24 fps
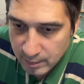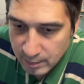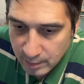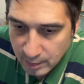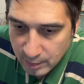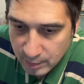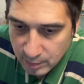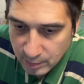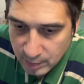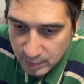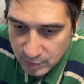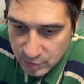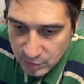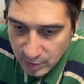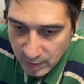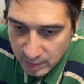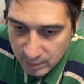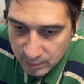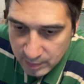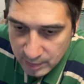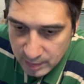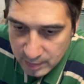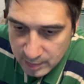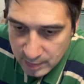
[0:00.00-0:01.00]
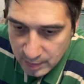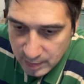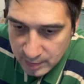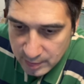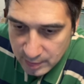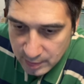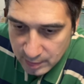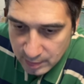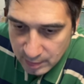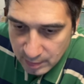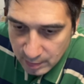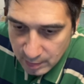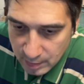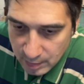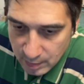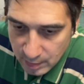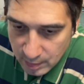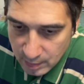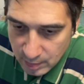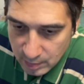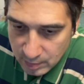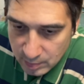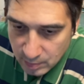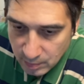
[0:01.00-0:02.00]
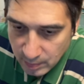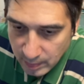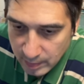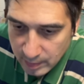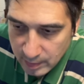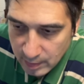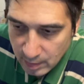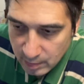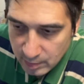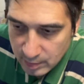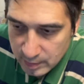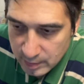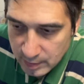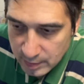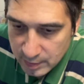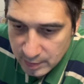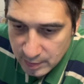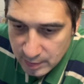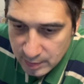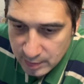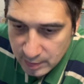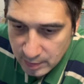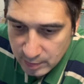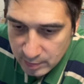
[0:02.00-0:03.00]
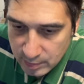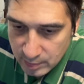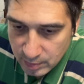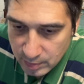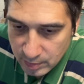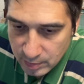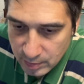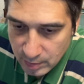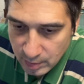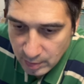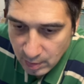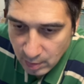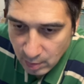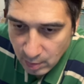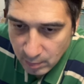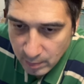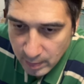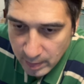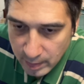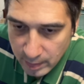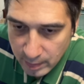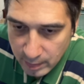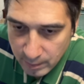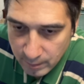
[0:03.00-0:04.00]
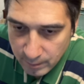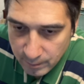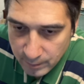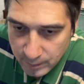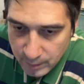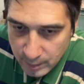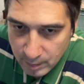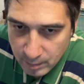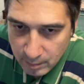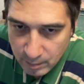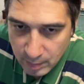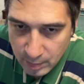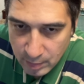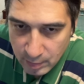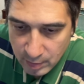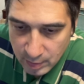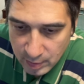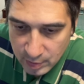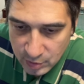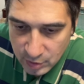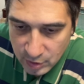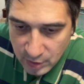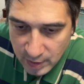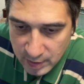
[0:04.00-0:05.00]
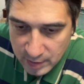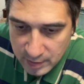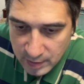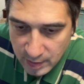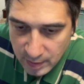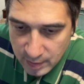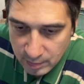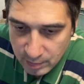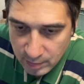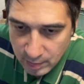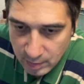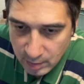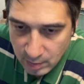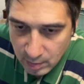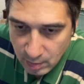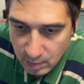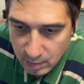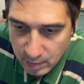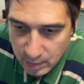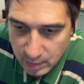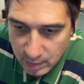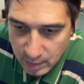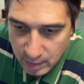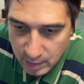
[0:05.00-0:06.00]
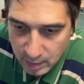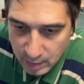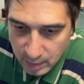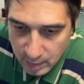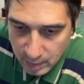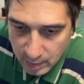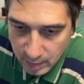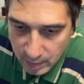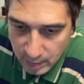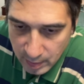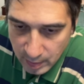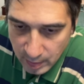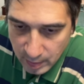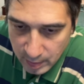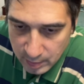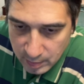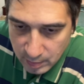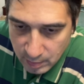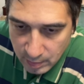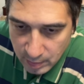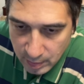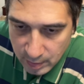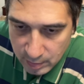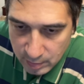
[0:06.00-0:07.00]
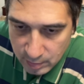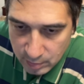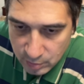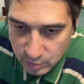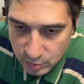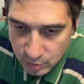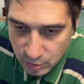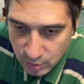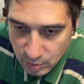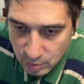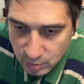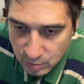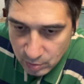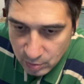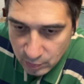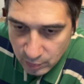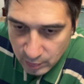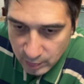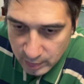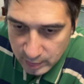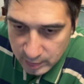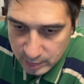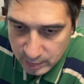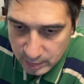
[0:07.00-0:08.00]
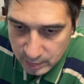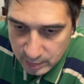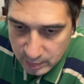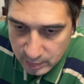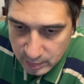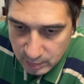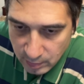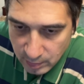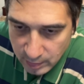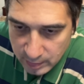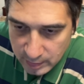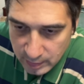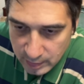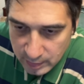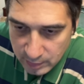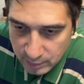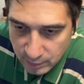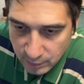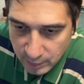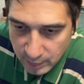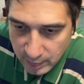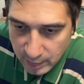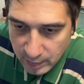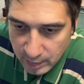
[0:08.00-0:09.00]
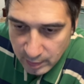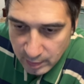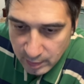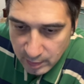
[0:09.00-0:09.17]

You can chat with this agent. So right now, this agent is also using CodeBuddy, but you can change that. You can go here and you can choose, for instance, OSS free.